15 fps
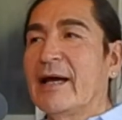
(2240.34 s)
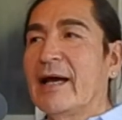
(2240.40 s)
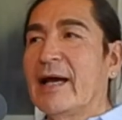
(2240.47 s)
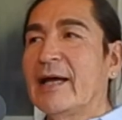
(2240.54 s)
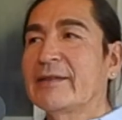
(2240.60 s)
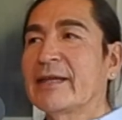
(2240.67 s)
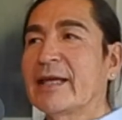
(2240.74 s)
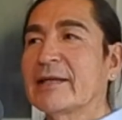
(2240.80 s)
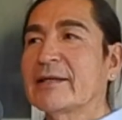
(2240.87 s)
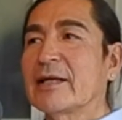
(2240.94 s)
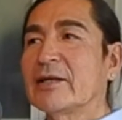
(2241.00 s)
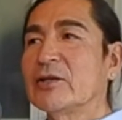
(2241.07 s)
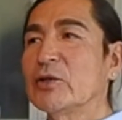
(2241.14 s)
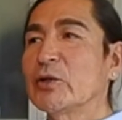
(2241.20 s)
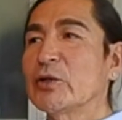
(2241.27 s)
And then
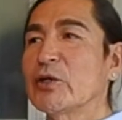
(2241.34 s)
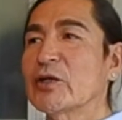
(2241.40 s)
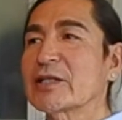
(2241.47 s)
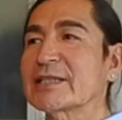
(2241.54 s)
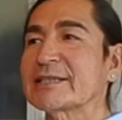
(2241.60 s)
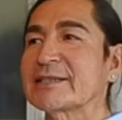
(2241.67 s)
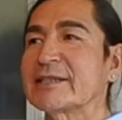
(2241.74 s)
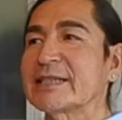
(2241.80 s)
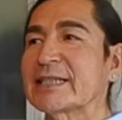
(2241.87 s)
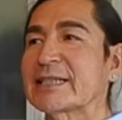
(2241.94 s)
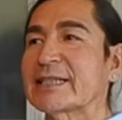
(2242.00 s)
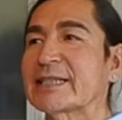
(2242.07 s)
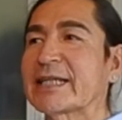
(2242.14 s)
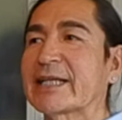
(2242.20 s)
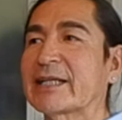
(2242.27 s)
New York
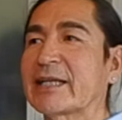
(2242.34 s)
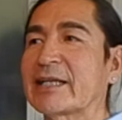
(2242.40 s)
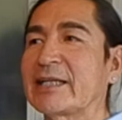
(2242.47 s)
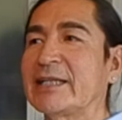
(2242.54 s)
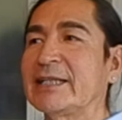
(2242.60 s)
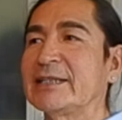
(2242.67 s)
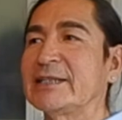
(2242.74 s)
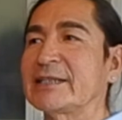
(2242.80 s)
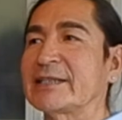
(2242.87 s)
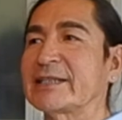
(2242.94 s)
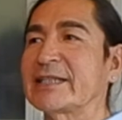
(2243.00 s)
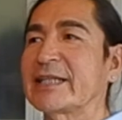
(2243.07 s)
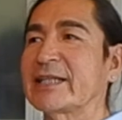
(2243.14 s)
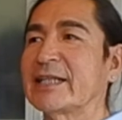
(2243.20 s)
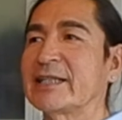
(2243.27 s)
started kicking
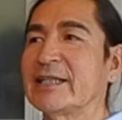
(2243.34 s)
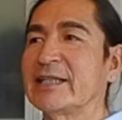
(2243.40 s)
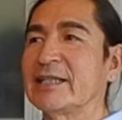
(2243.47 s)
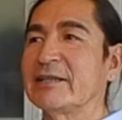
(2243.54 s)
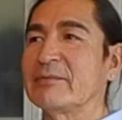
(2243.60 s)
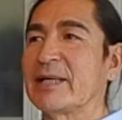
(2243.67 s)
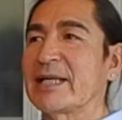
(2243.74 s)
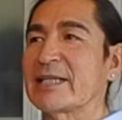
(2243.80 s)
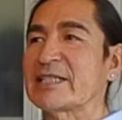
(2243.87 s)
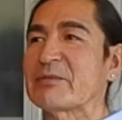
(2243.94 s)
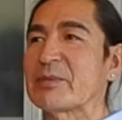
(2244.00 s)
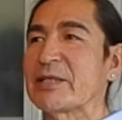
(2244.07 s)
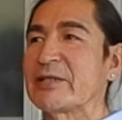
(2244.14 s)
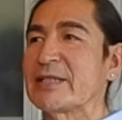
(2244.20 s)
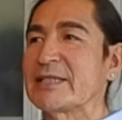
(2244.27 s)
in my
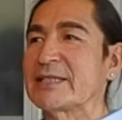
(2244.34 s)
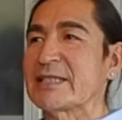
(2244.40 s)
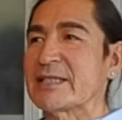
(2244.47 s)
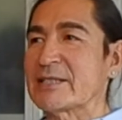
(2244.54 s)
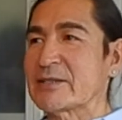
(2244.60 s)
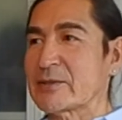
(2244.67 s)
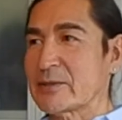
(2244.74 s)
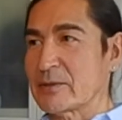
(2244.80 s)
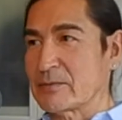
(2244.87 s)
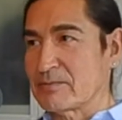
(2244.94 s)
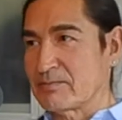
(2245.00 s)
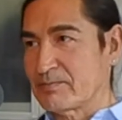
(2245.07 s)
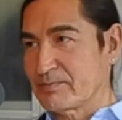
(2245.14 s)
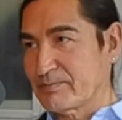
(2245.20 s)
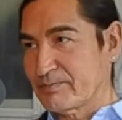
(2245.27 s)
experiences to
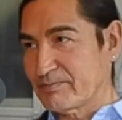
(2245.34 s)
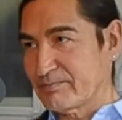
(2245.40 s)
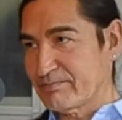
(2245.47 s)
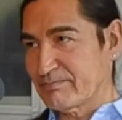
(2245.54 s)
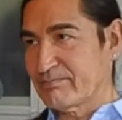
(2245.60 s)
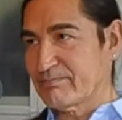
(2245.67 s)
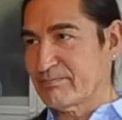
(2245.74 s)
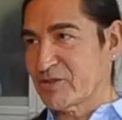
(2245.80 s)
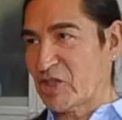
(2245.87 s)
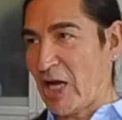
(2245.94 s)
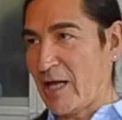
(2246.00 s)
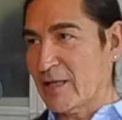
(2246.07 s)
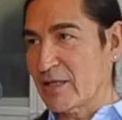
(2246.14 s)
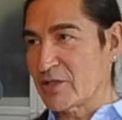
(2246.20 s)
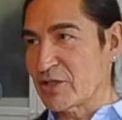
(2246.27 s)

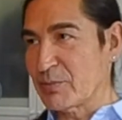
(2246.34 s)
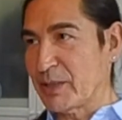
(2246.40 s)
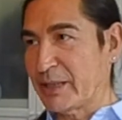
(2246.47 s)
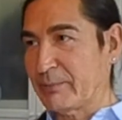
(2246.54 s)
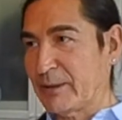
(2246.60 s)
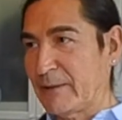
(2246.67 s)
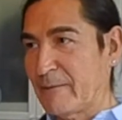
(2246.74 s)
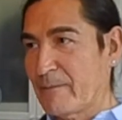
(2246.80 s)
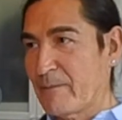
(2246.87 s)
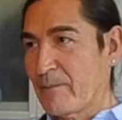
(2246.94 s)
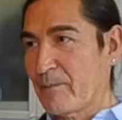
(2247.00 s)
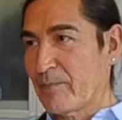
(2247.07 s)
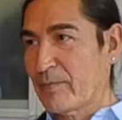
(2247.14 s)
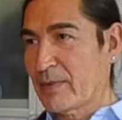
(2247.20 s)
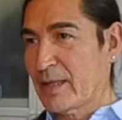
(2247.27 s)
challenge people.
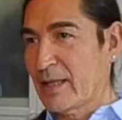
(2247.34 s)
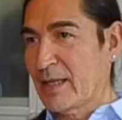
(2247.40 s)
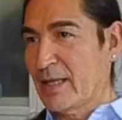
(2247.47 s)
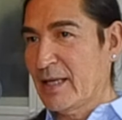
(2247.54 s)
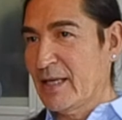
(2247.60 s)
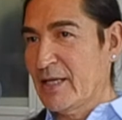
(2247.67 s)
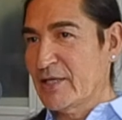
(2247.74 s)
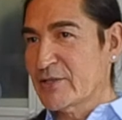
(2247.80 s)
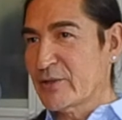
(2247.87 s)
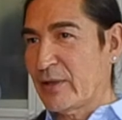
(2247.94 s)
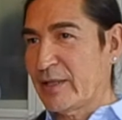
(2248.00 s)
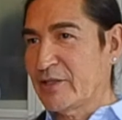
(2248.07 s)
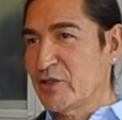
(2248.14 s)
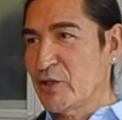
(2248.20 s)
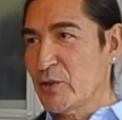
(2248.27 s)
So
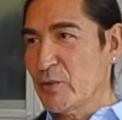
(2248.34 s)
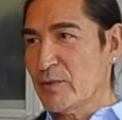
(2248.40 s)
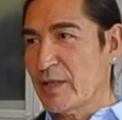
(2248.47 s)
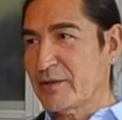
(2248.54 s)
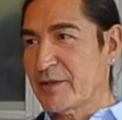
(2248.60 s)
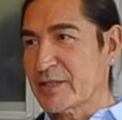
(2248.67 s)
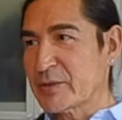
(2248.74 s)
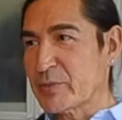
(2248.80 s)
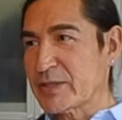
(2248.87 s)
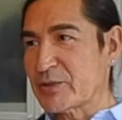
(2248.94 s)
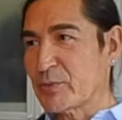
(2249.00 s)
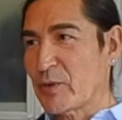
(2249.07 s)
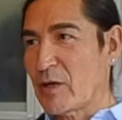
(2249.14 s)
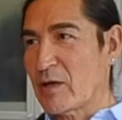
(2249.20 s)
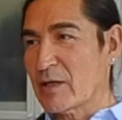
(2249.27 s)
I knew that this was
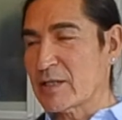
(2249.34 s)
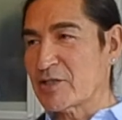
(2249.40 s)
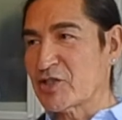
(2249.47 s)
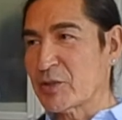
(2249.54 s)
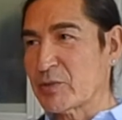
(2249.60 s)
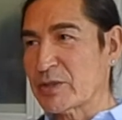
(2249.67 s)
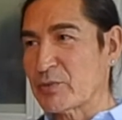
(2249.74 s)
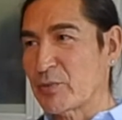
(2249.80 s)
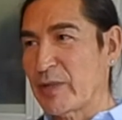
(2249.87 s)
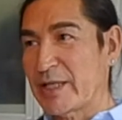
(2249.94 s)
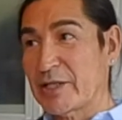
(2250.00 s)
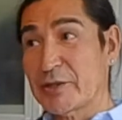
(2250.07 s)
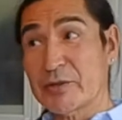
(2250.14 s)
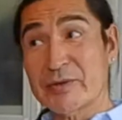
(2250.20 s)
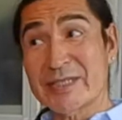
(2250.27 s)
wrong, and she was
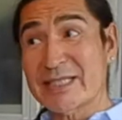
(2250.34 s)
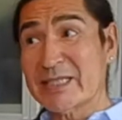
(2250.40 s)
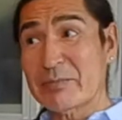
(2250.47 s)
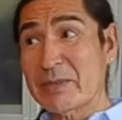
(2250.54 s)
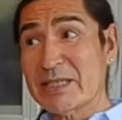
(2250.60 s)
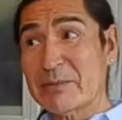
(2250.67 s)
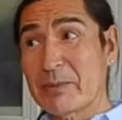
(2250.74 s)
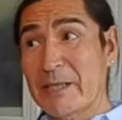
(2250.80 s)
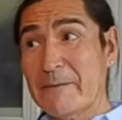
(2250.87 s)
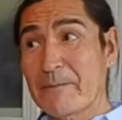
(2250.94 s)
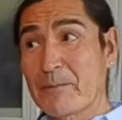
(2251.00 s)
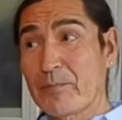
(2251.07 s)
ready to dismiss me.